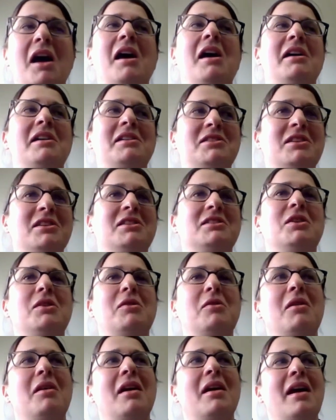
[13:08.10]
uh sure
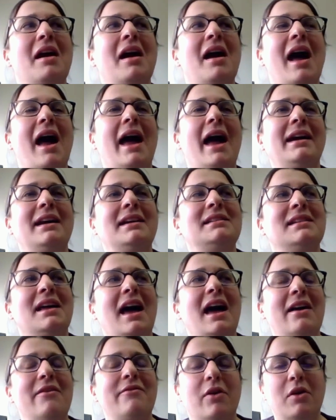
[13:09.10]
so i guess
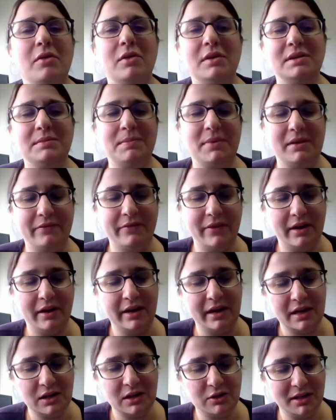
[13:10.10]
i've always been
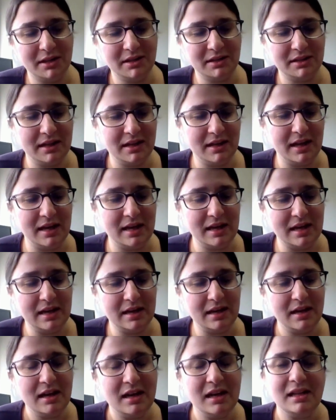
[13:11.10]
very interested
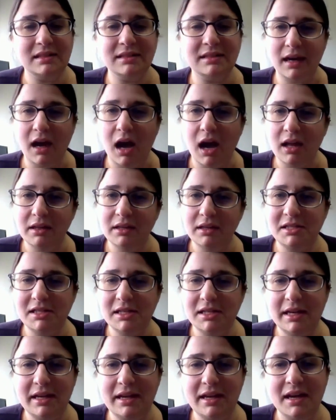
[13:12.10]
in
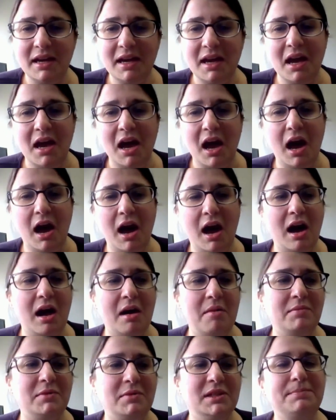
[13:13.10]
psychology
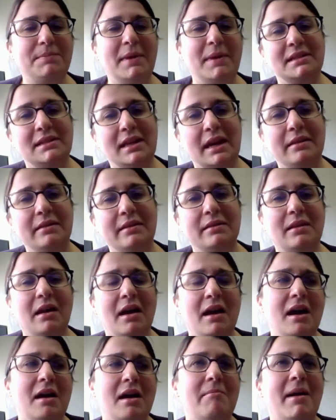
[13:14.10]
um just based on
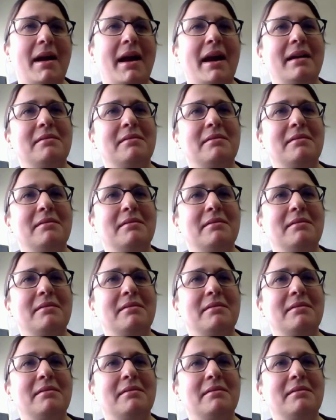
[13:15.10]
uh